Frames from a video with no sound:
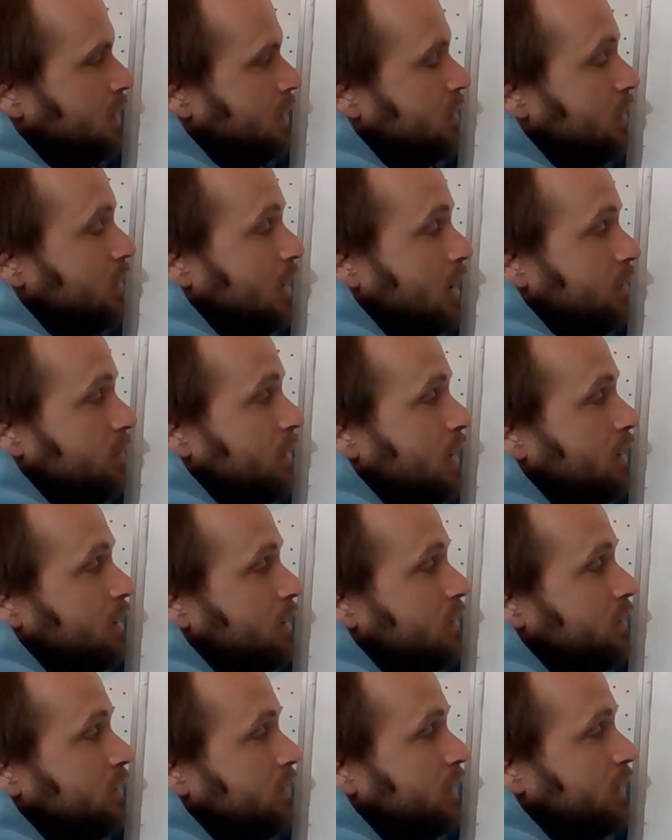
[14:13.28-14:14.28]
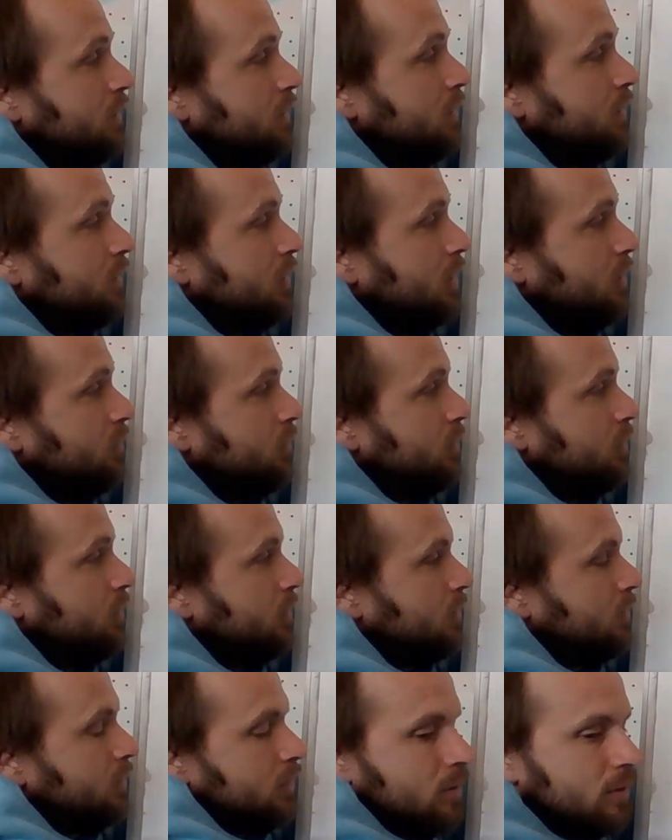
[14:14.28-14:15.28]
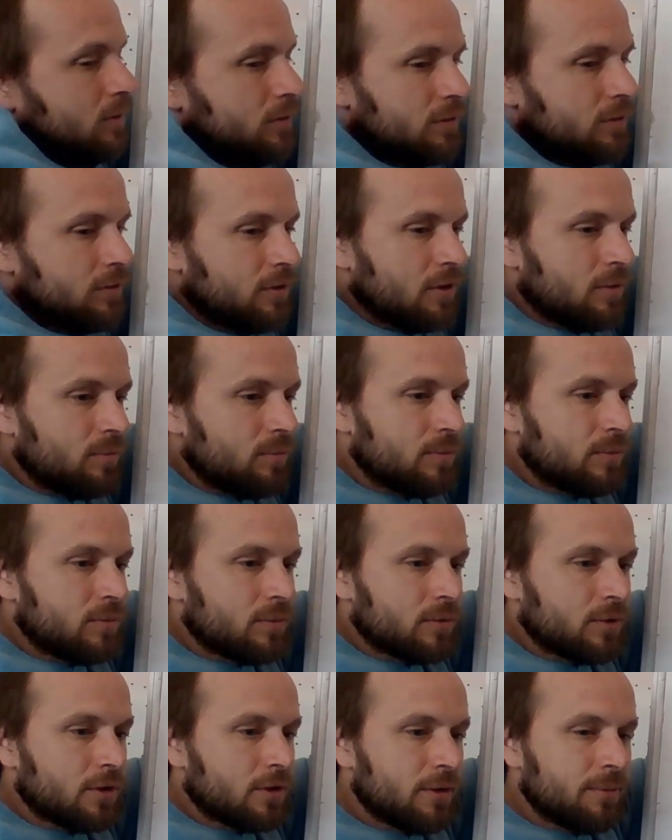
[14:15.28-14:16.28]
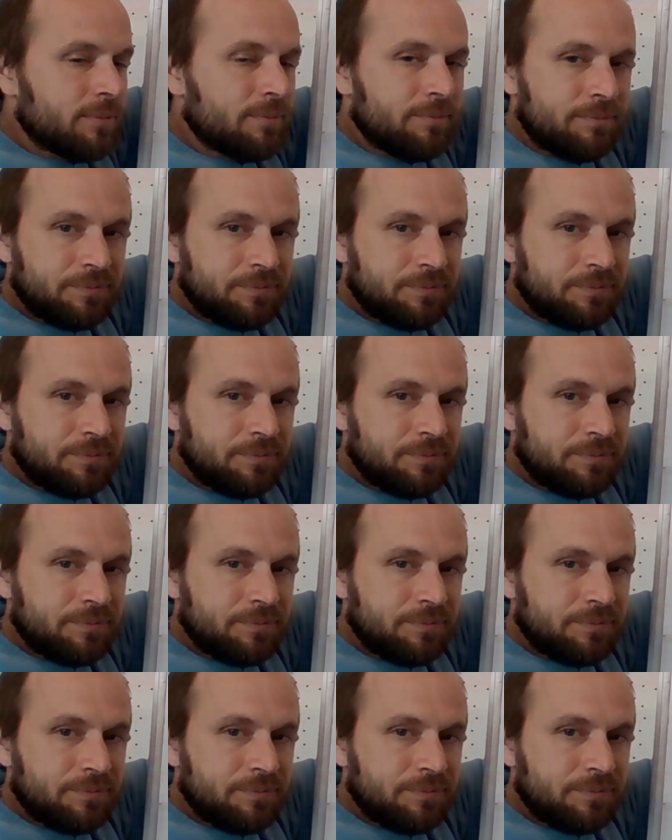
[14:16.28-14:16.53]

The hypotenuse stays the same. So it's the same. Okay.